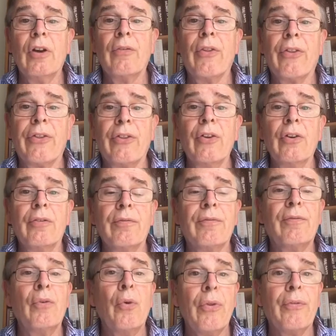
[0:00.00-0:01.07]
of the third and
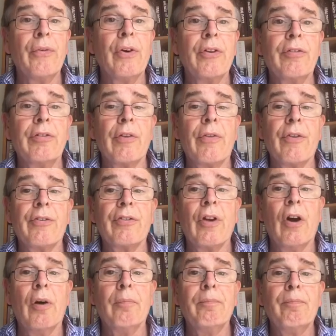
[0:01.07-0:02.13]
fourth verses of the
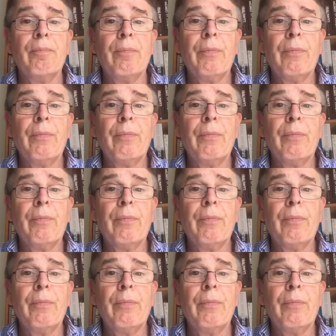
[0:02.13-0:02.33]
psalm,